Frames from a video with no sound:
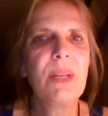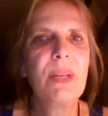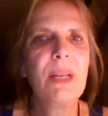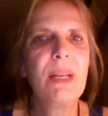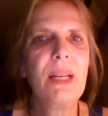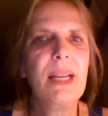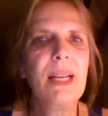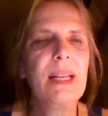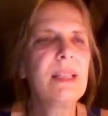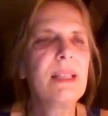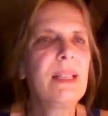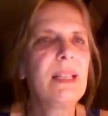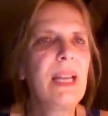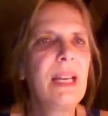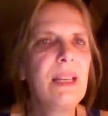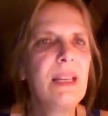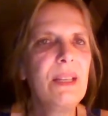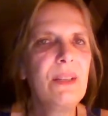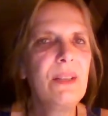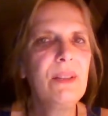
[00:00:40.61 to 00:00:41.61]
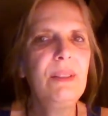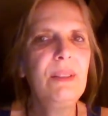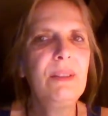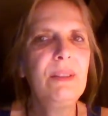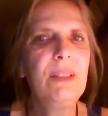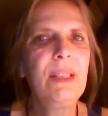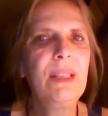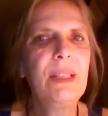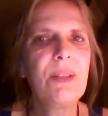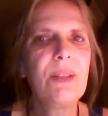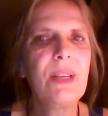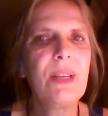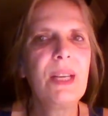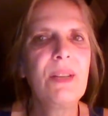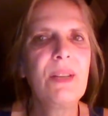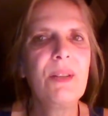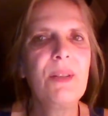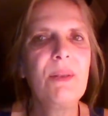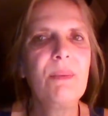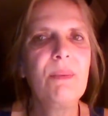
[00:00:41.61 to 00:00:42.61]
and led an annual
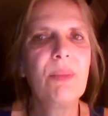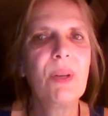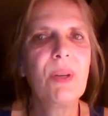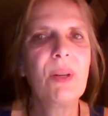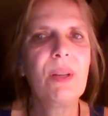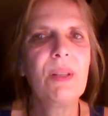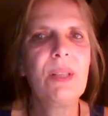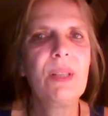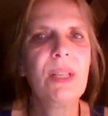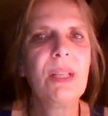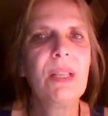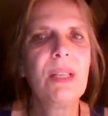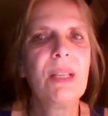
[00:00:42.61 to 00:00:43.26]
education abroad